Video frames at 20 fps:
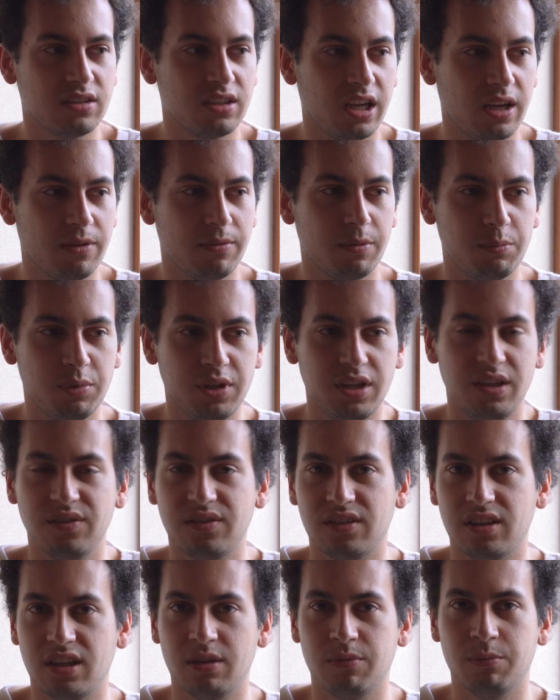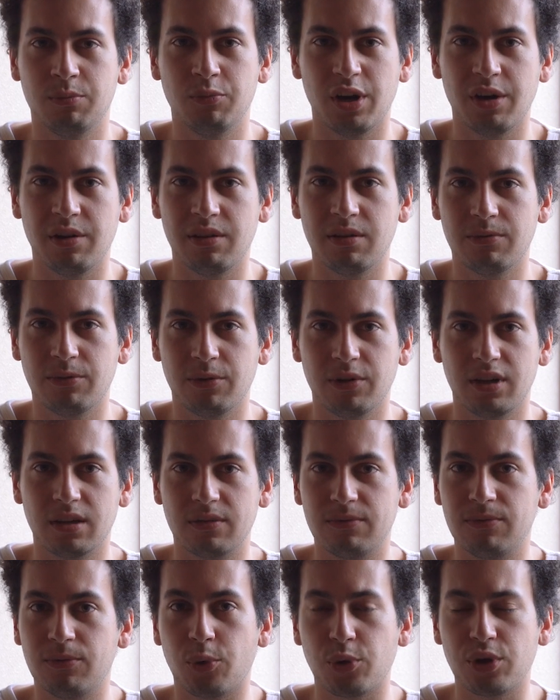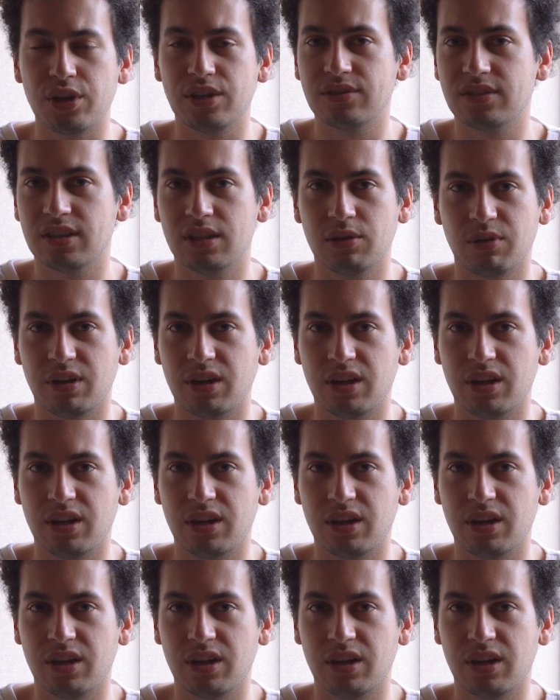I have a piece that I've been wearing for like 4 years now,